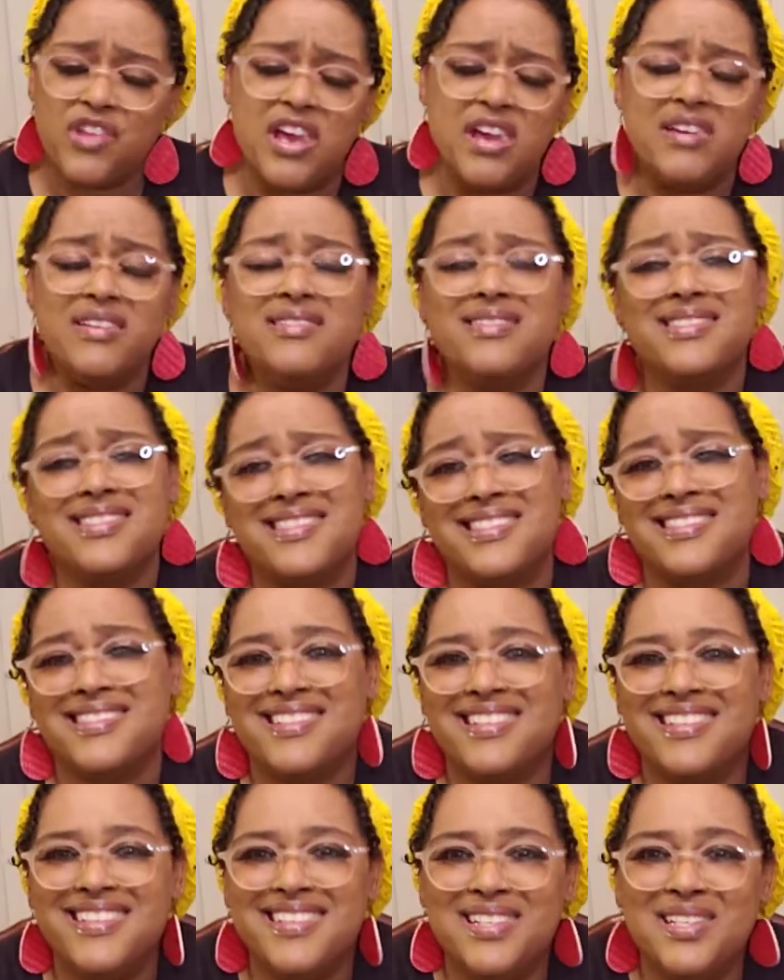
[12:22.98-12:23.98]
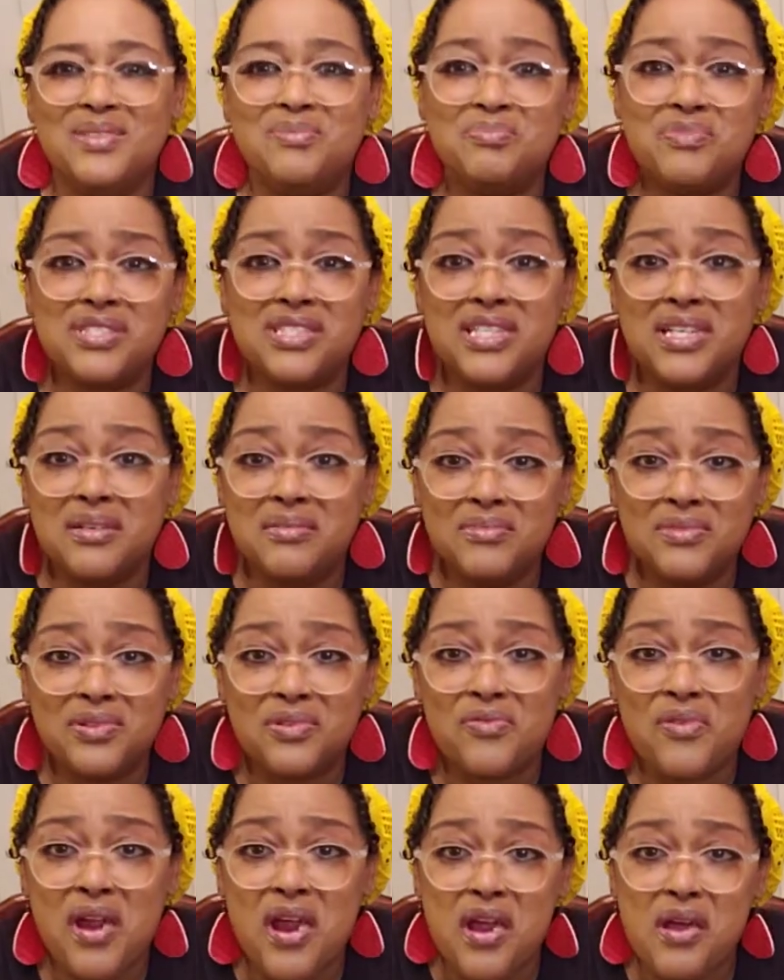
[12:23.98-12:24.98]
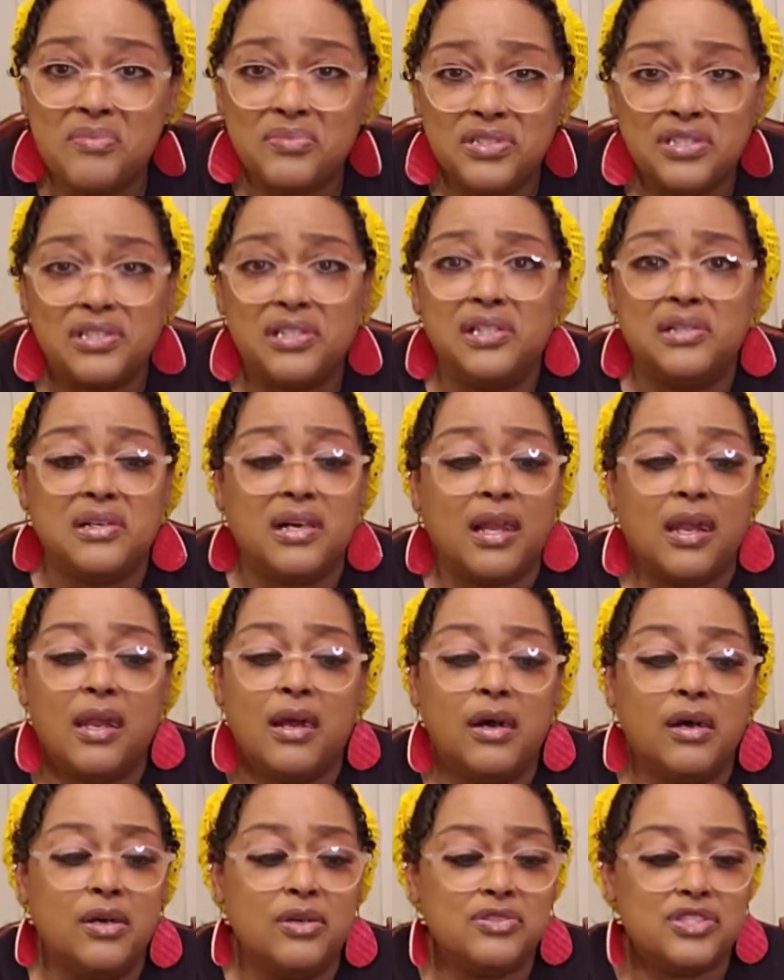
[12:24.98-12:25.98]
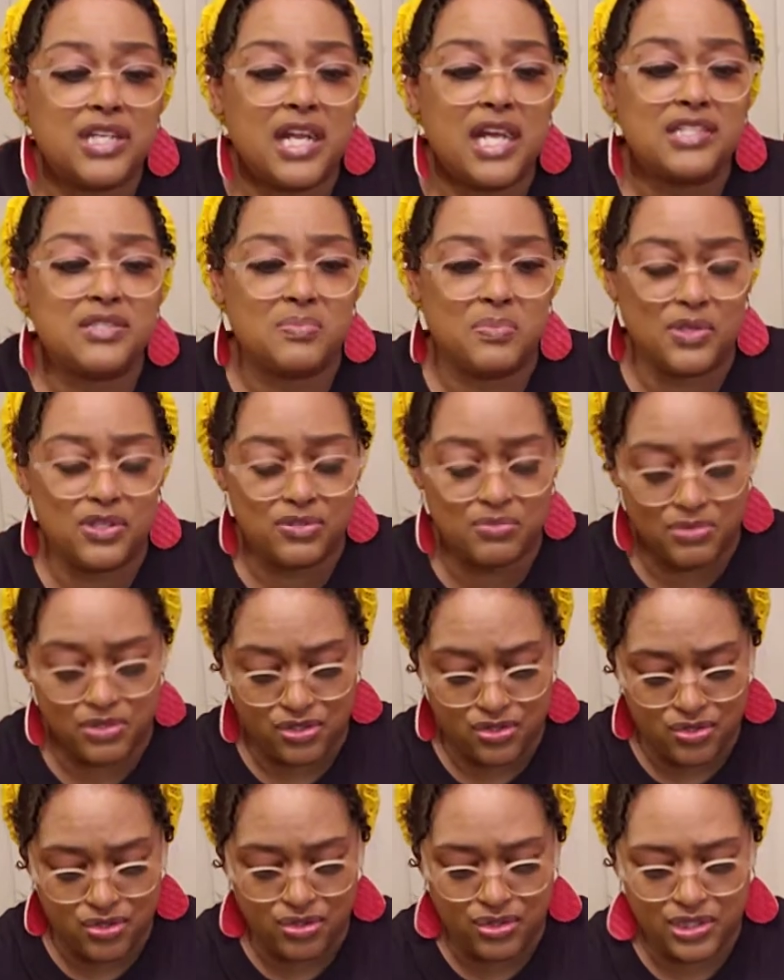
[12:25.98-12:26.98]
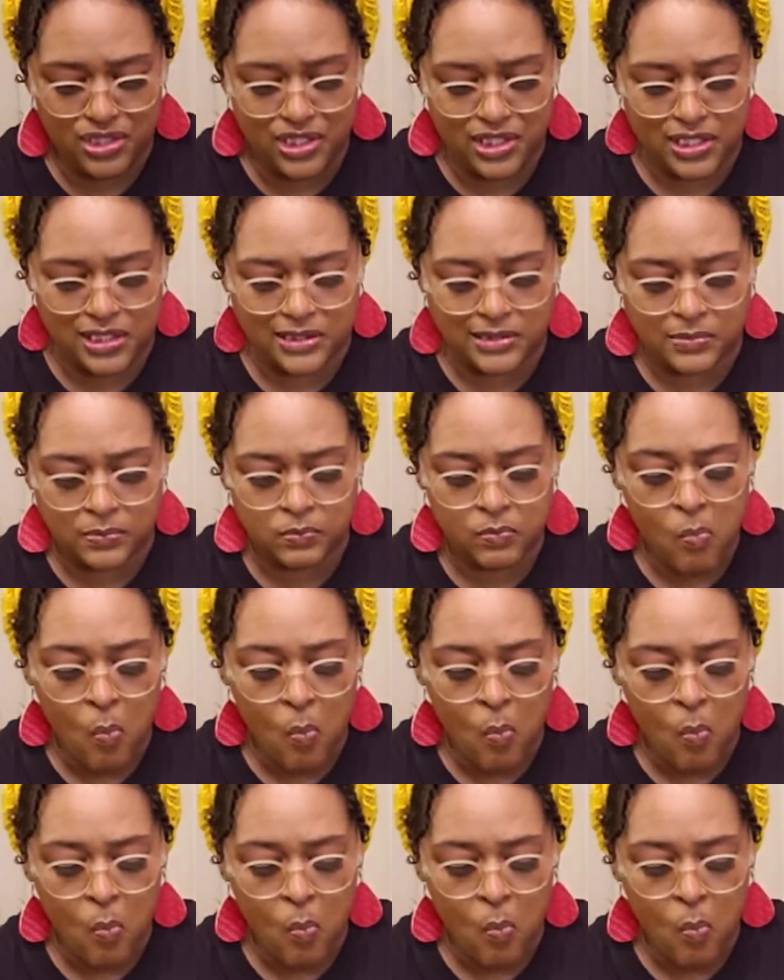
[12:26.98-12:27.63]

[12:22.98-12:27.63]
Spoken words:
Except the crab, the claws that I'm supposed to be showing y'all.